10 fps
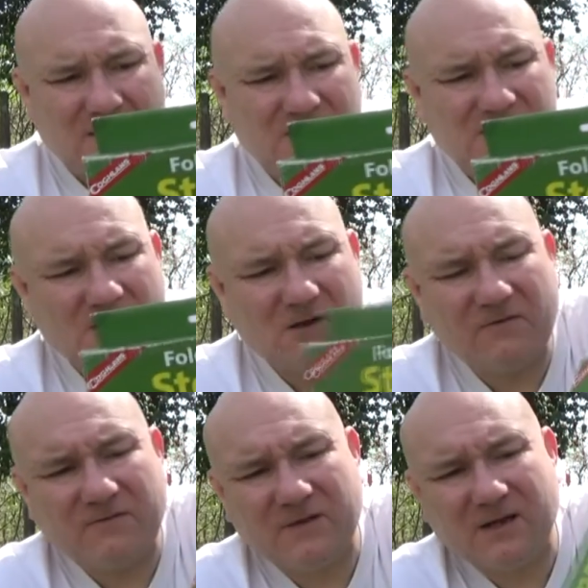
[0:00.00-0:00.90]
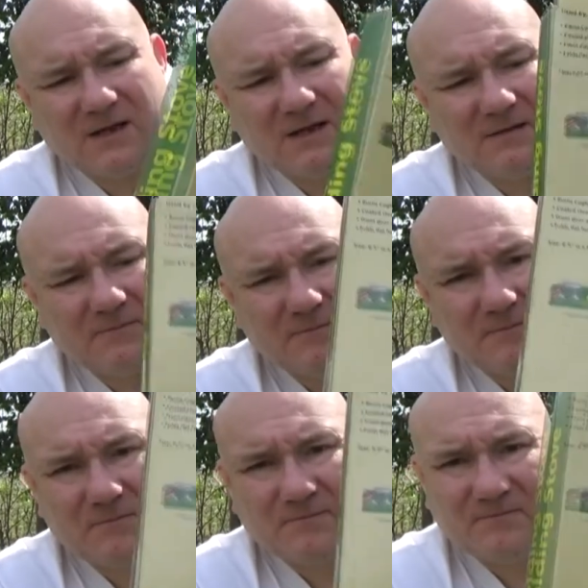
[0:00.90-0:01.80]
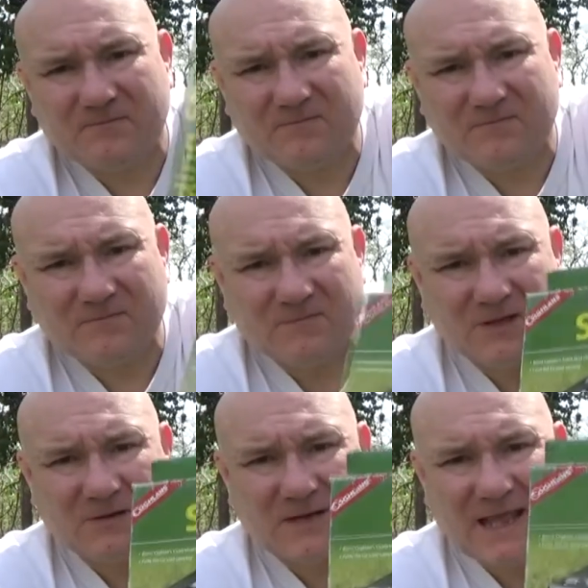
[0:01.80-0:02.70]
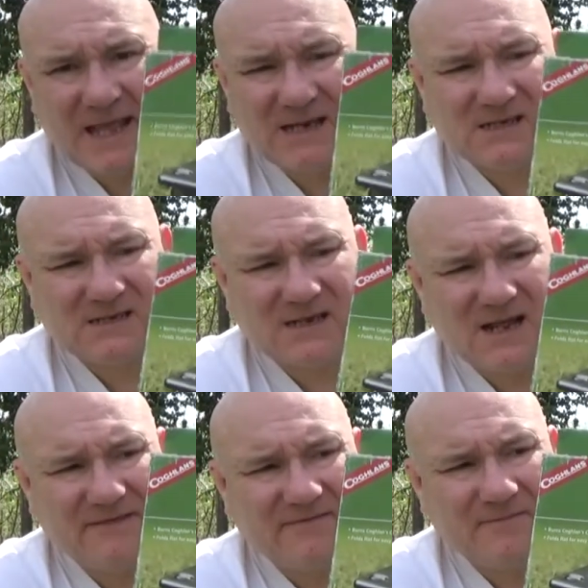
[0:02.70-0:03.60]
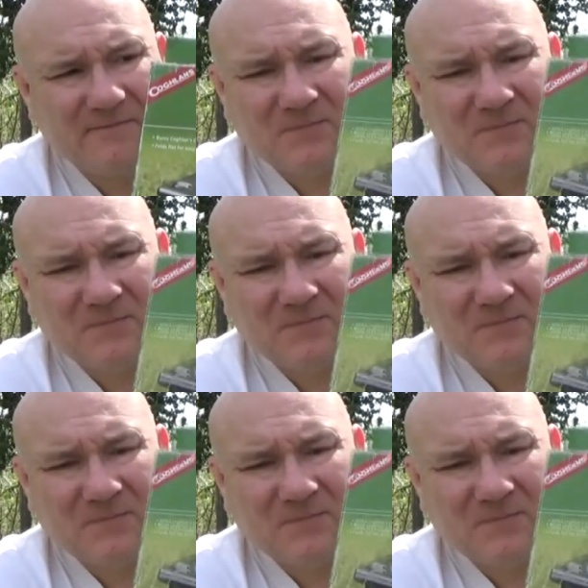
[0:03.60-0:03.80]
the stove, the little cans of stuff.